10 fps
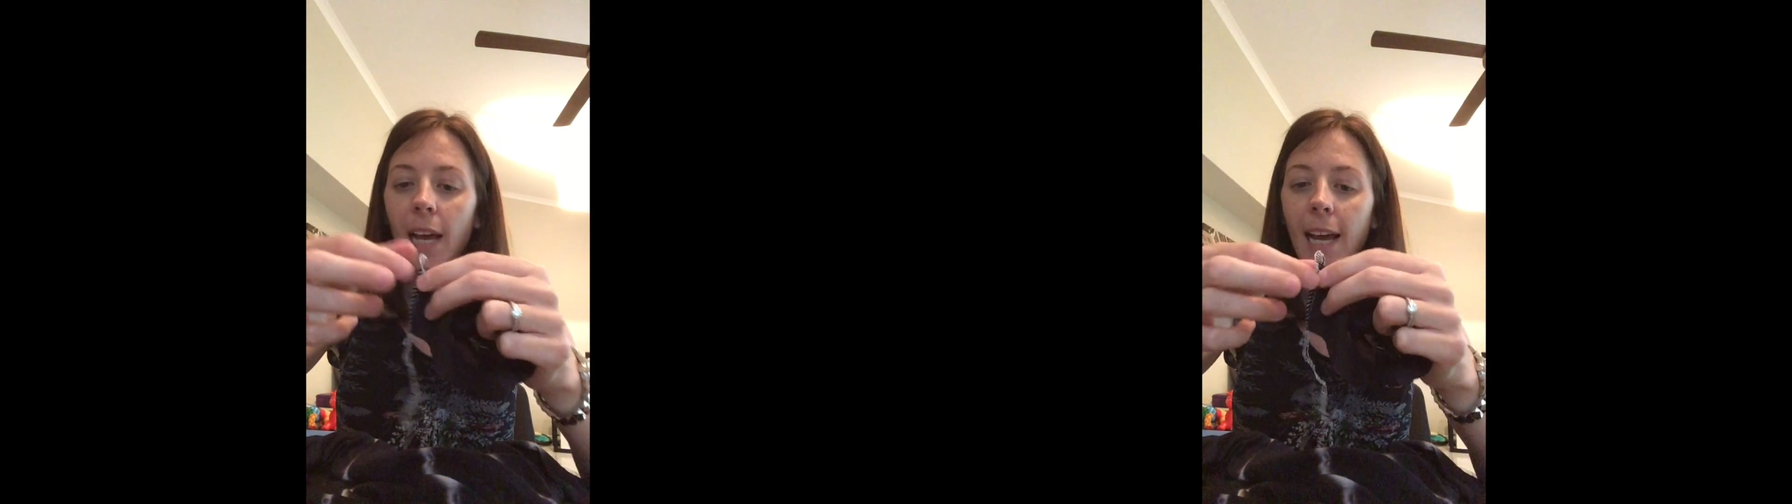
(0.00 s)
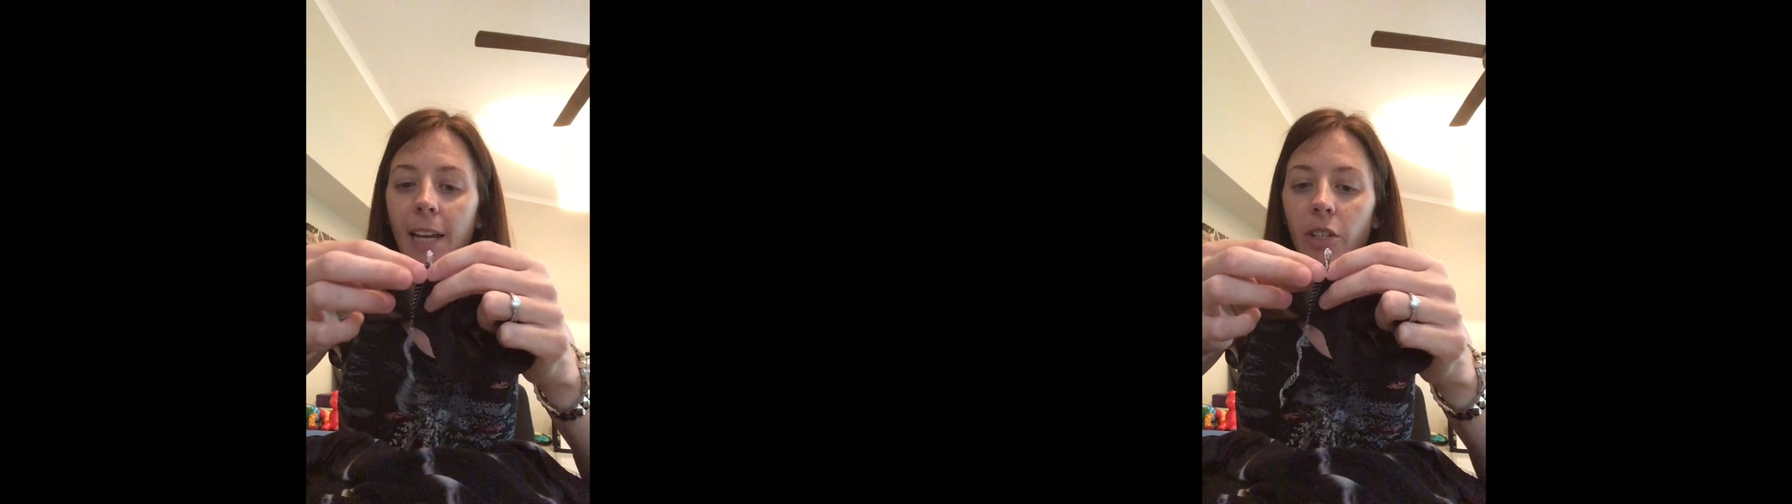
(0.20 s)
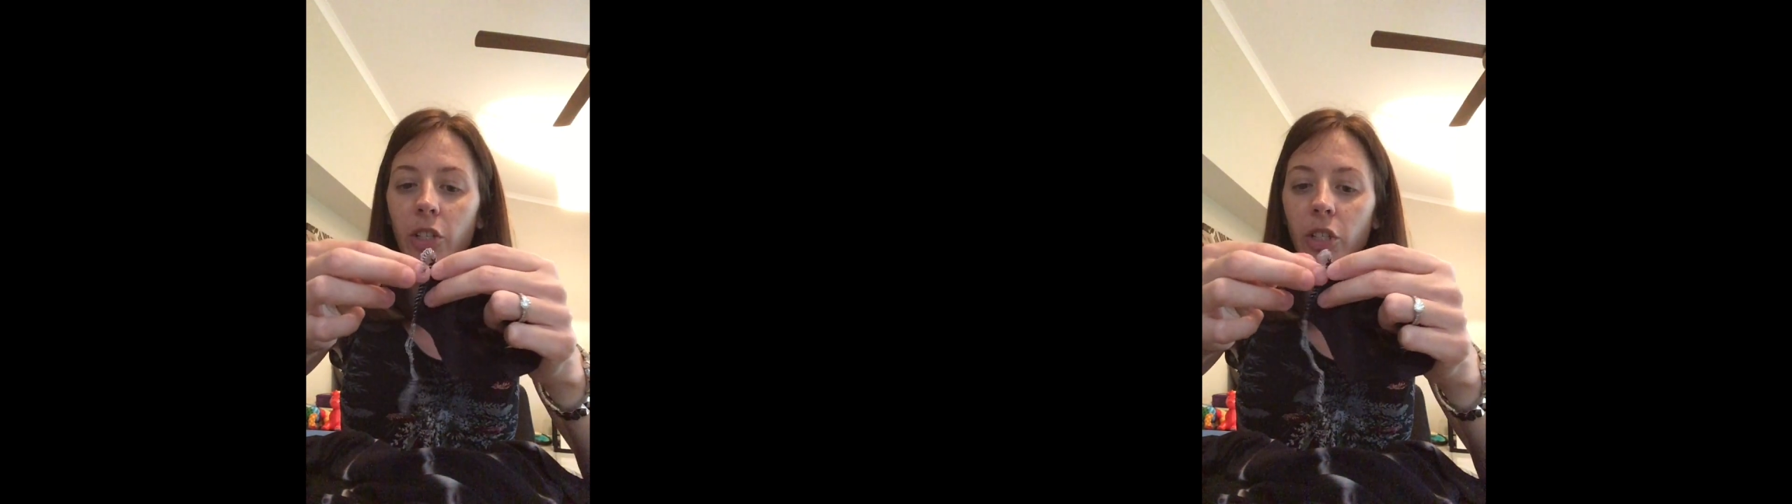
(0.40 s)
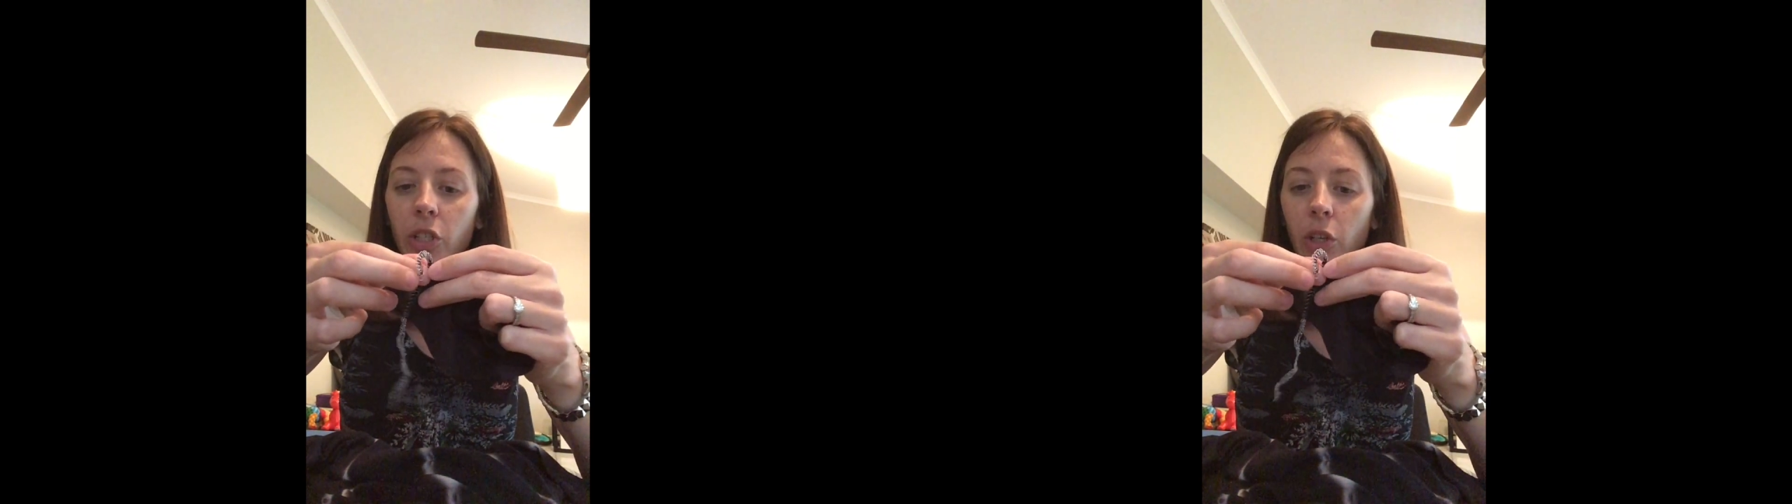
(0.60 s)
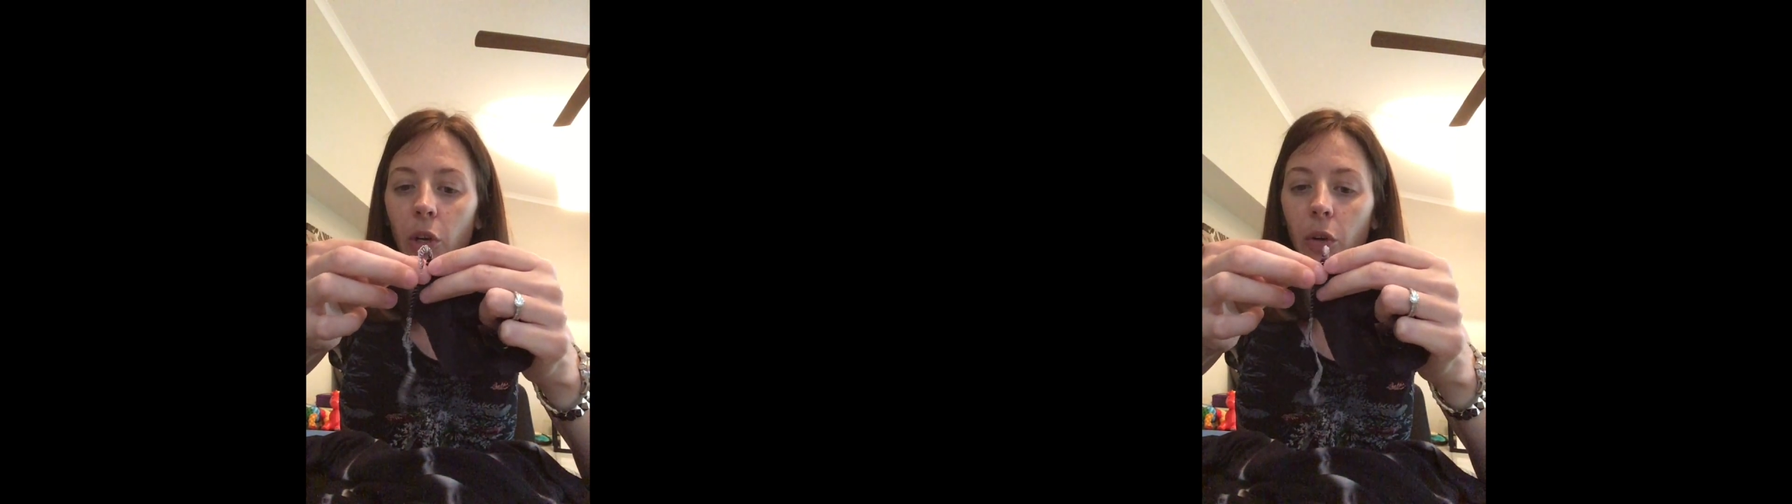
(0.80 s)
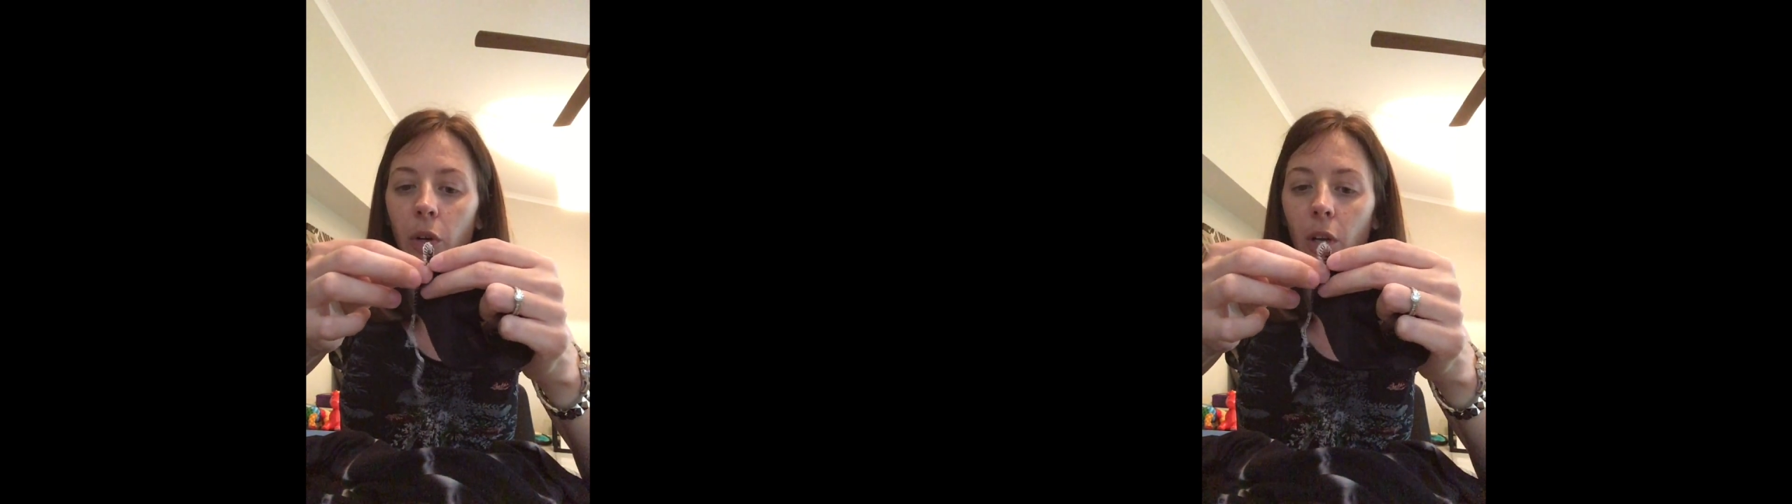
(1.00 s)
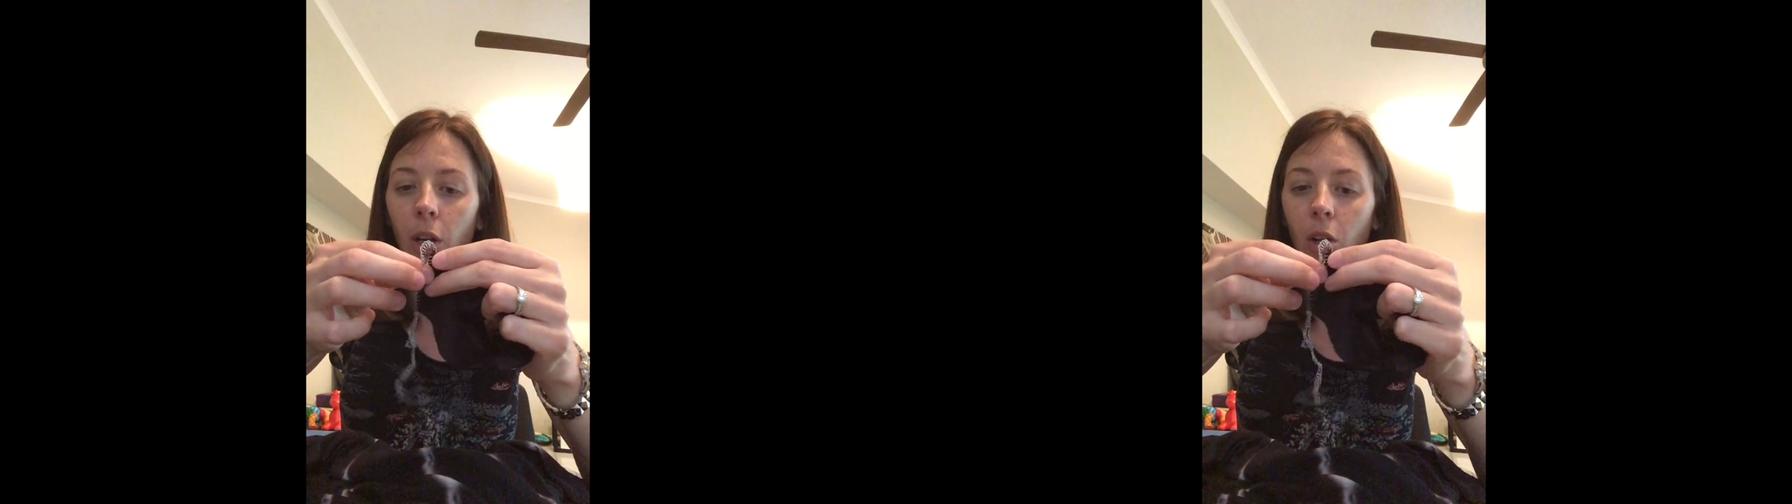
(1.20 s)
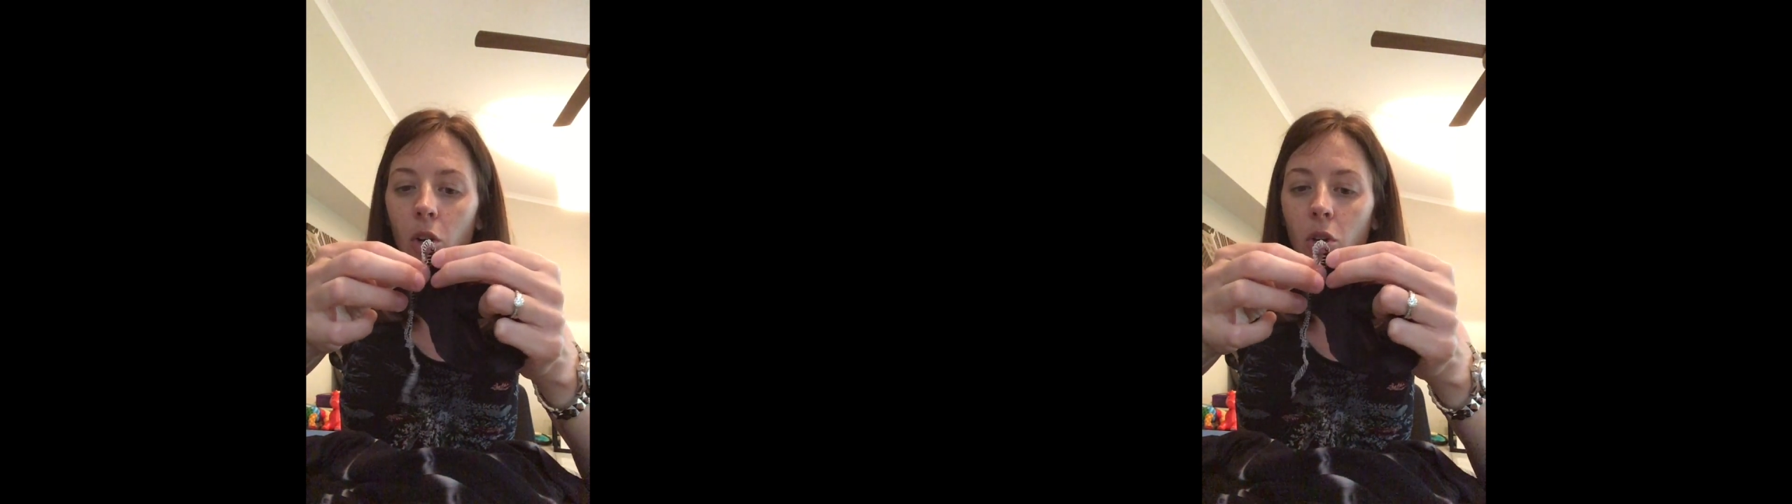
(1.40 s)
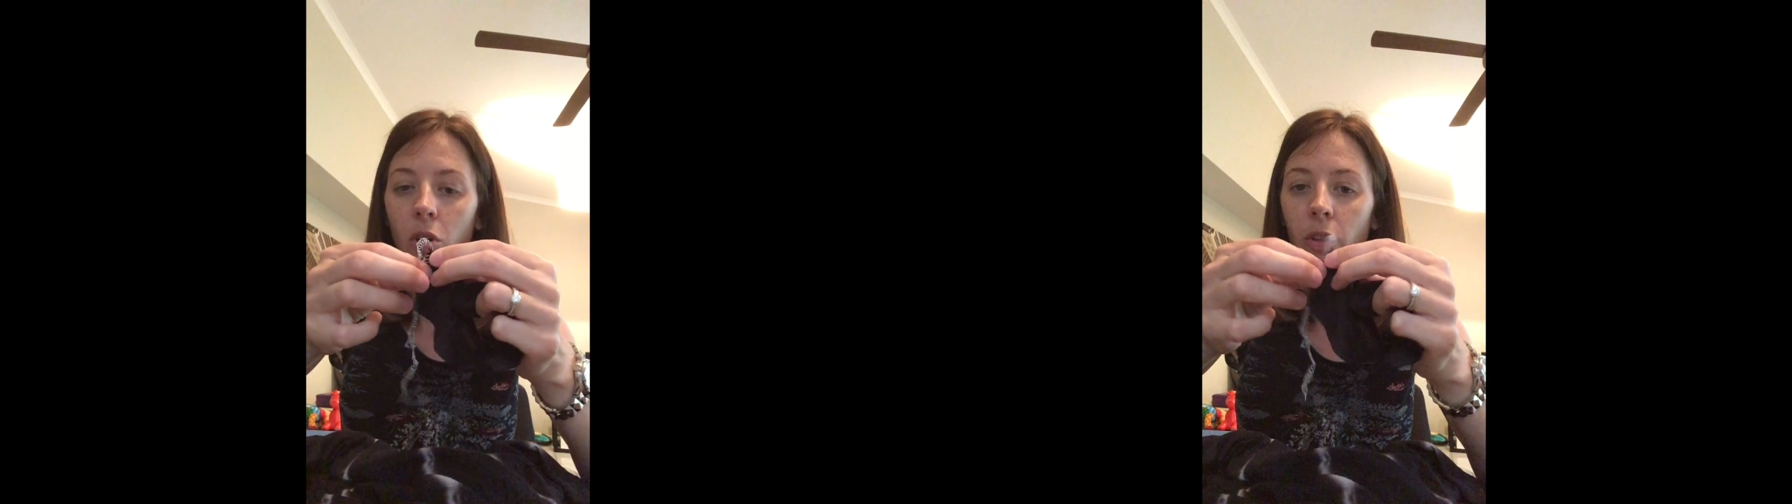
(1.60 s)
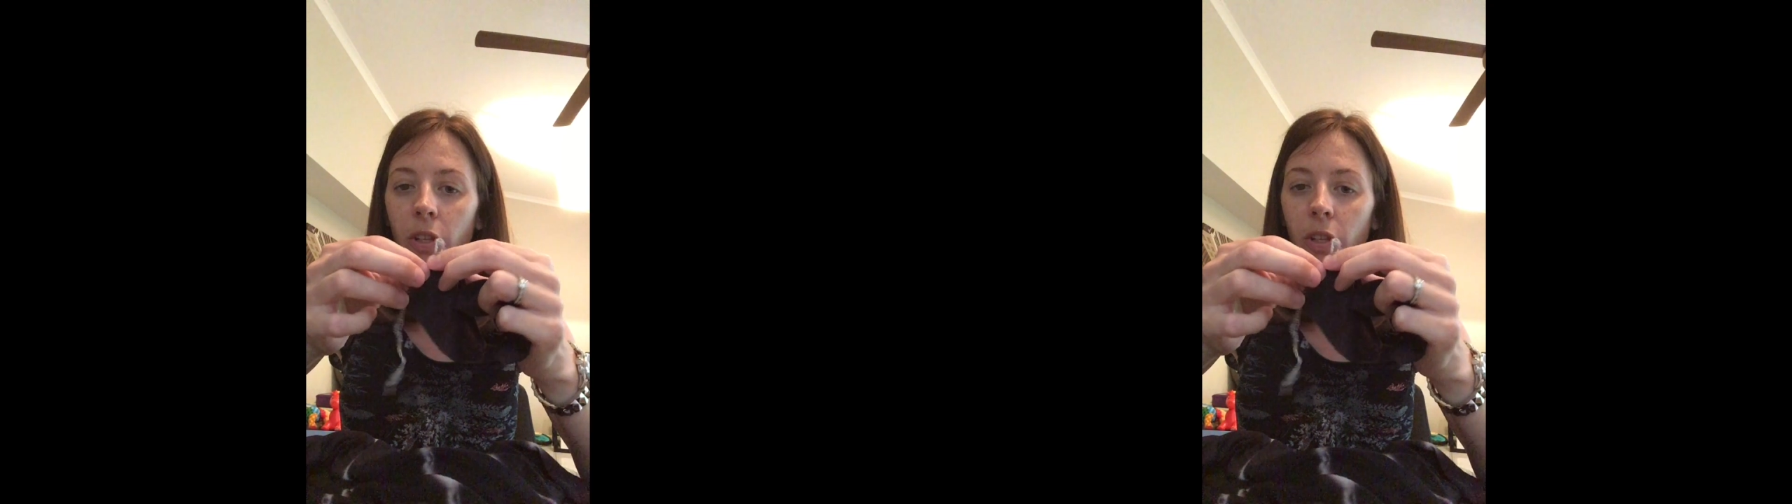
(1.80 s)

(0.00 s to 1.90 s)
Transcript: and just sewn along